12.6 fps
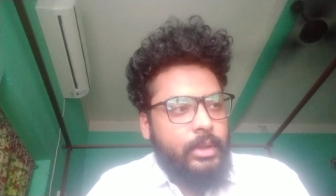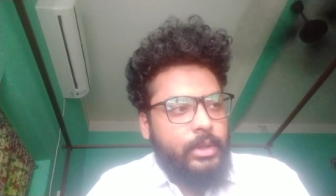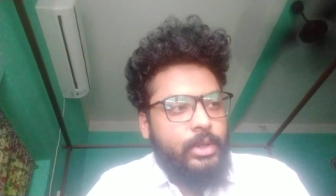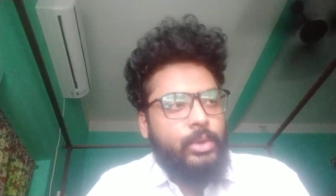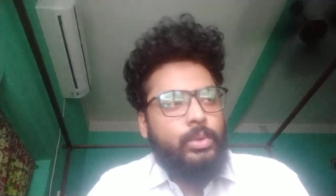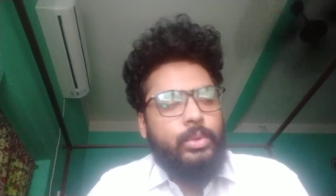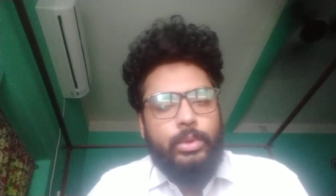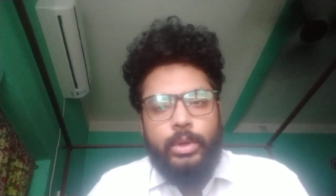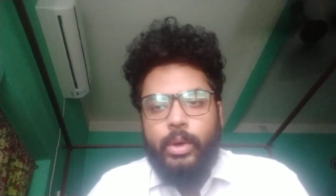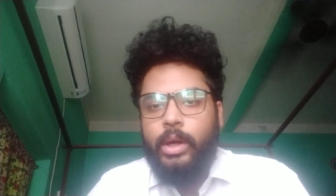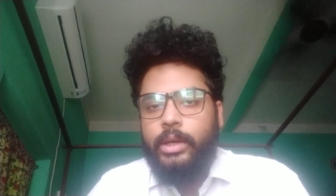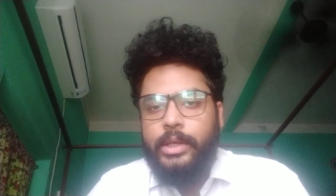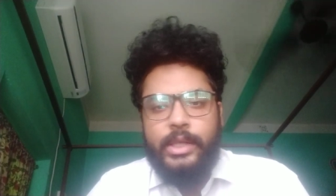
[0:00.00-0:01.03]
school,
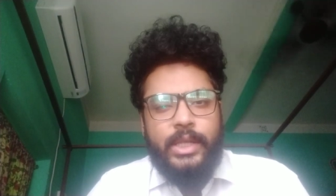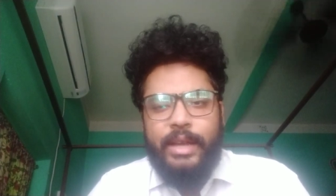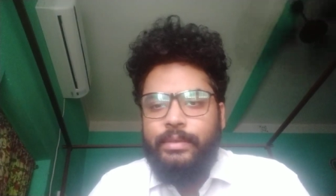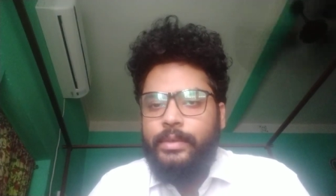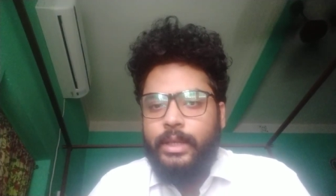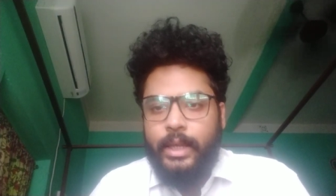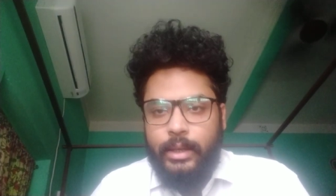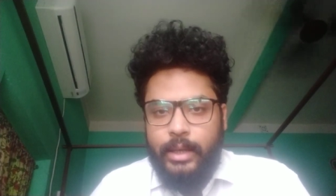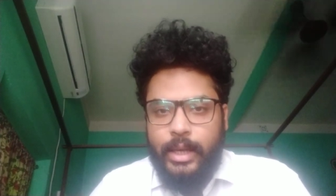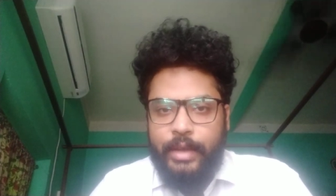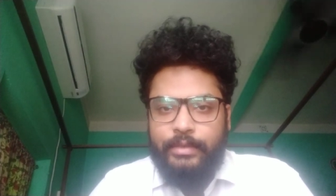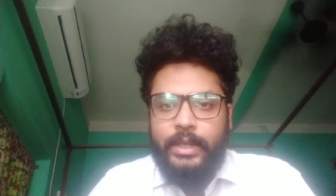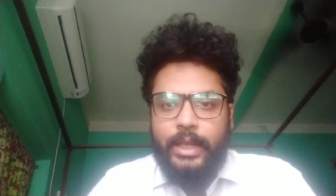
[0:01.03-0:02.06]
college, everything,
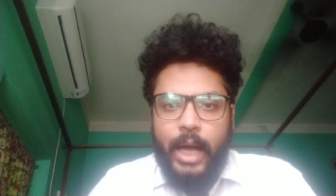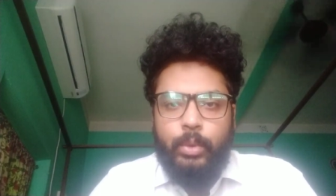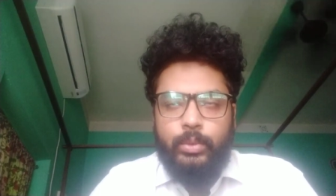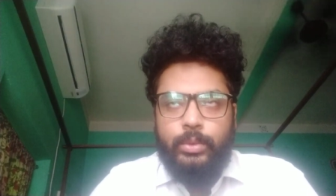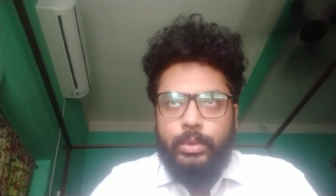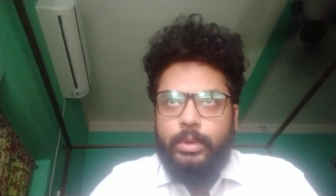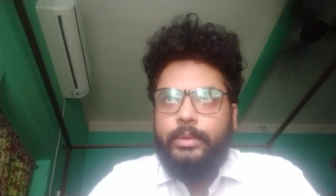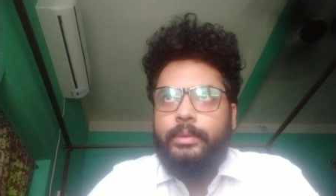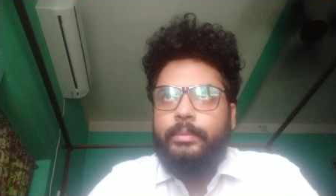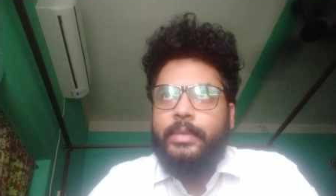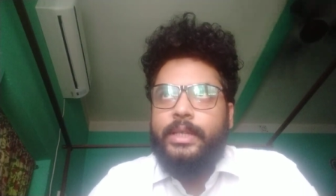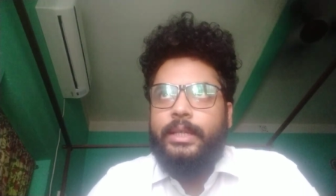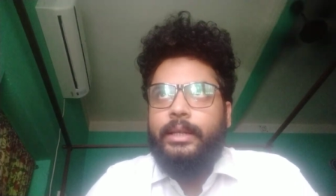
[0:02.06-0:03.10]
every noun
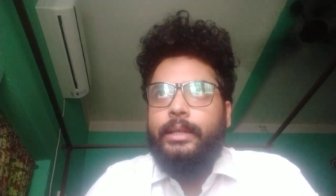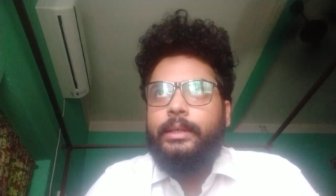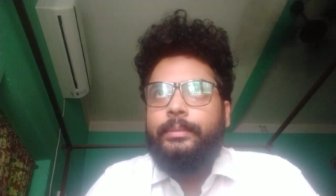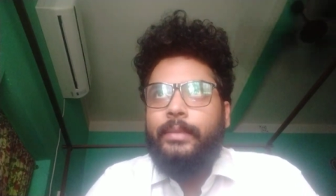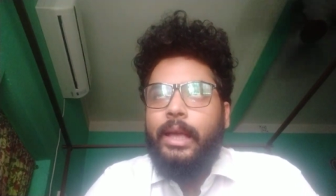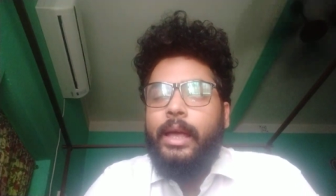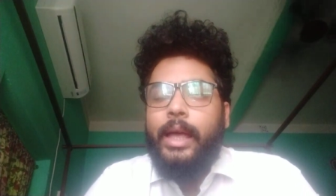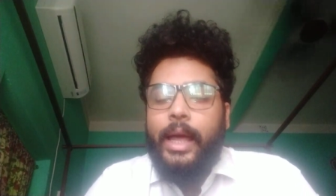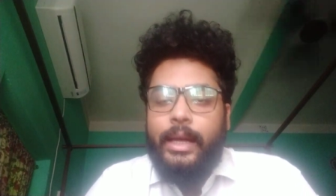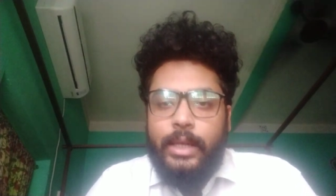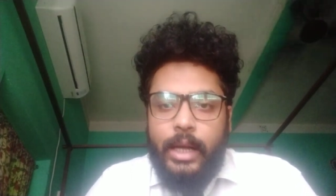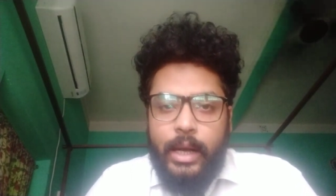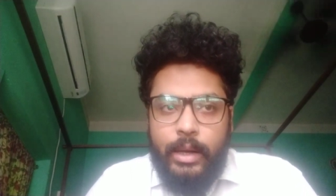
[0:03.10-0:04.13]
basically.
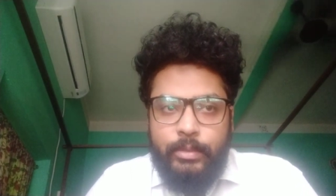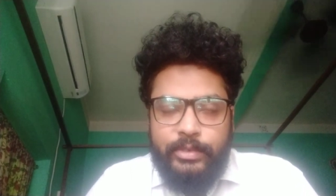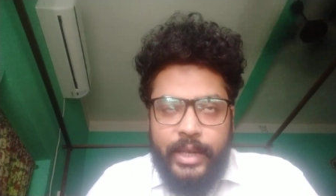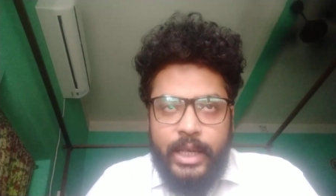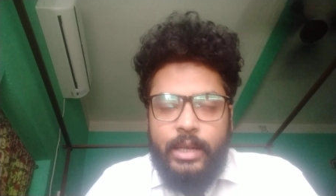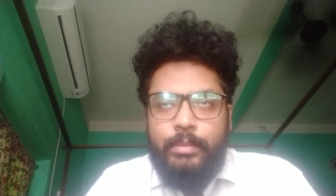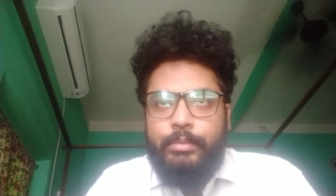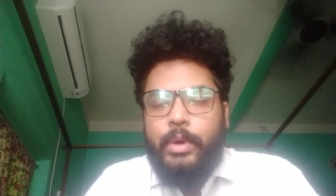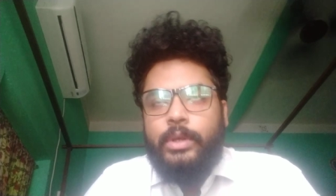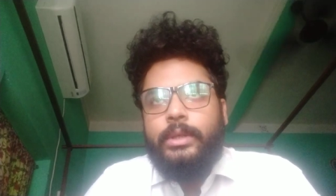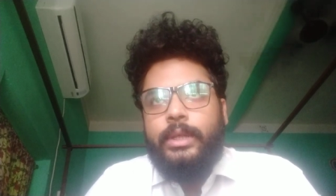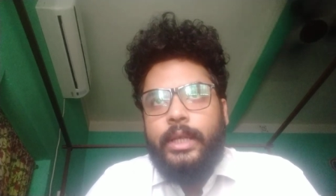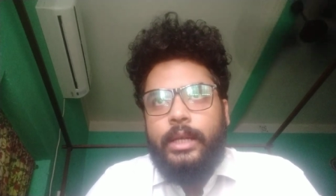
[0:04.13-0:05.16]
And a very
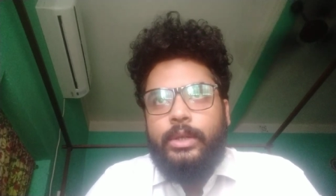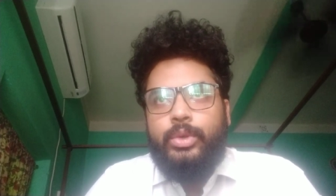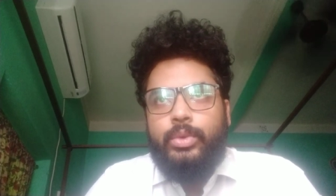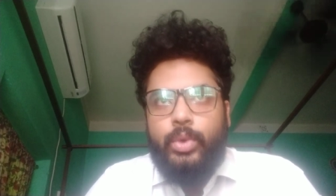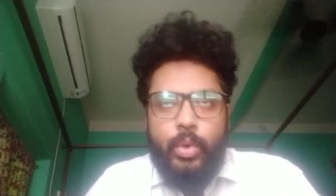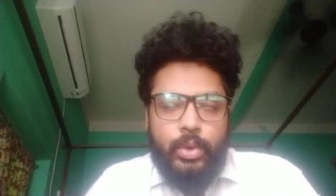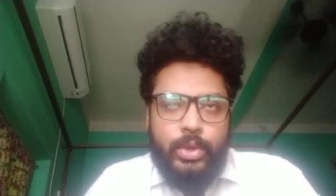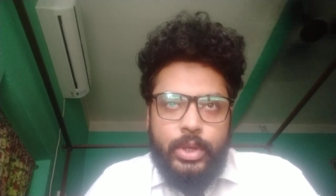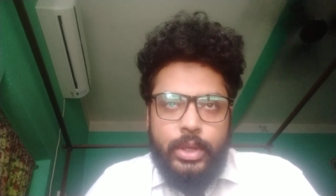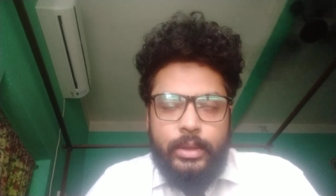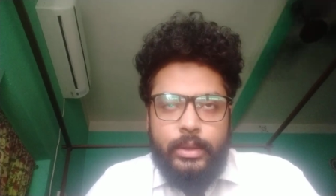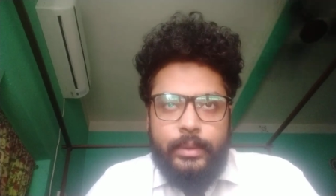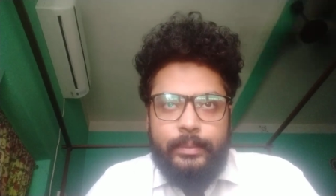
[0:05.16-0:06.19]
important thing to note
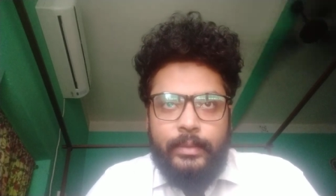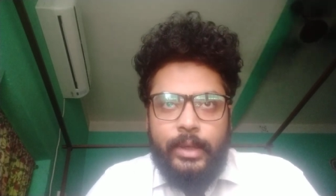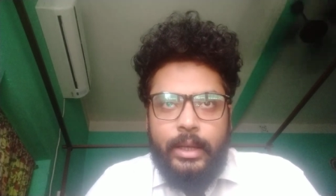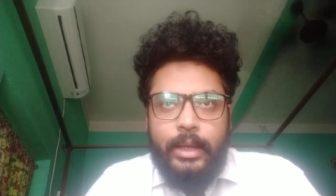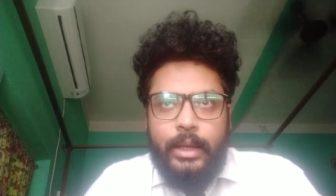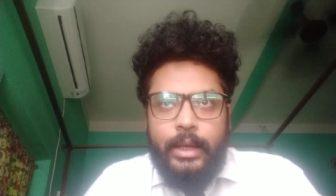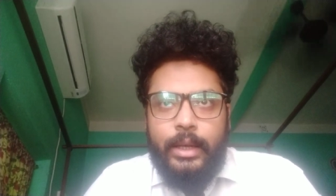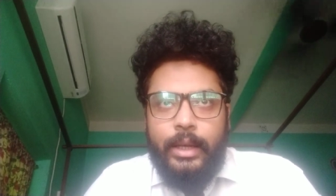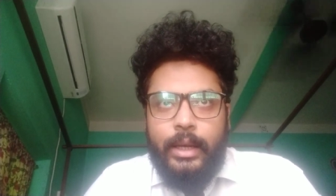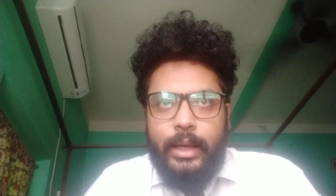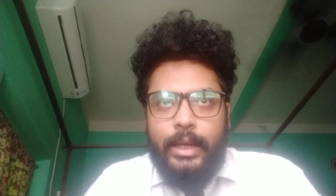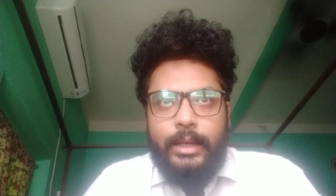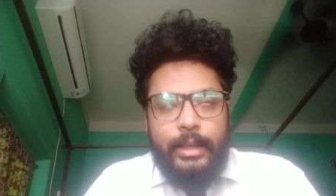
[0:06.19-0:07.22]

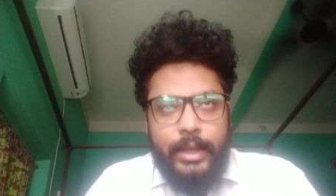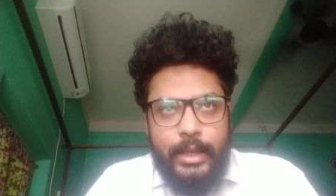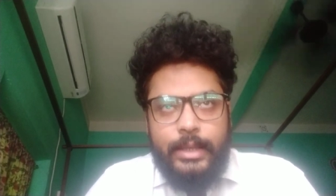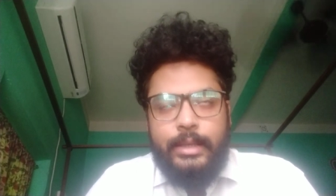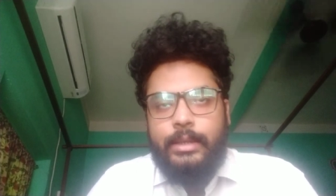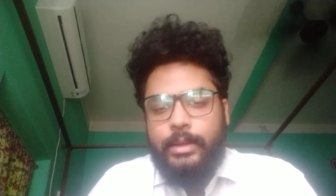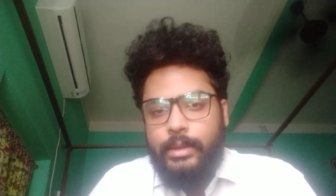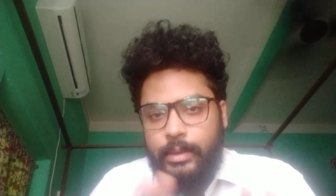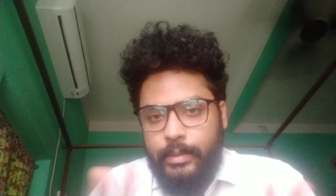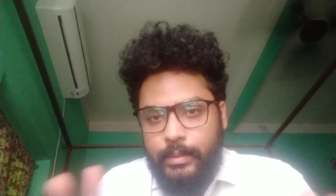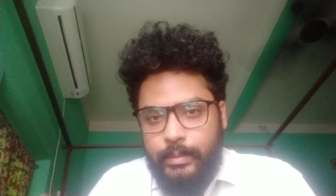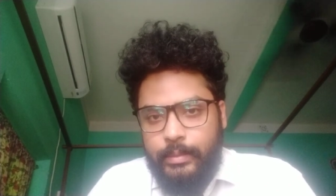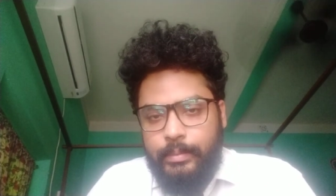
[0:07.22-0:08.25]
in this
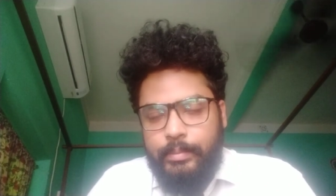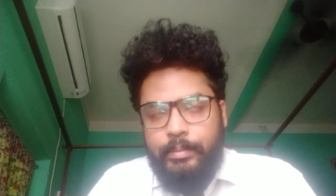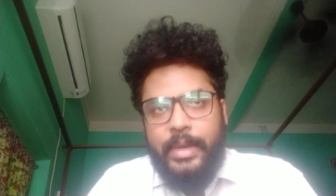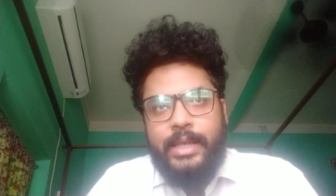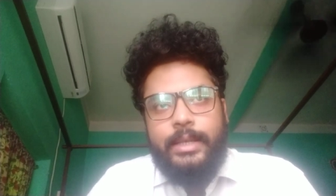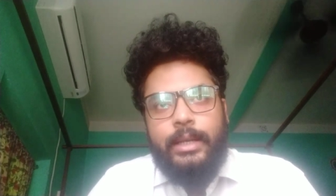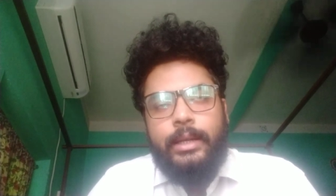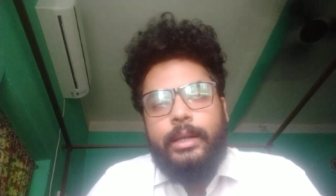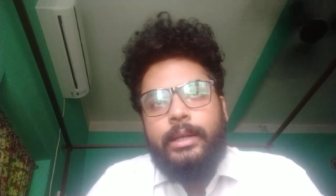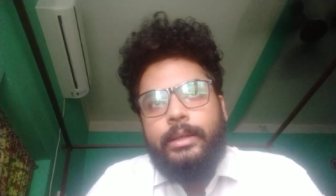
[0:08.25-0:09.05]
basic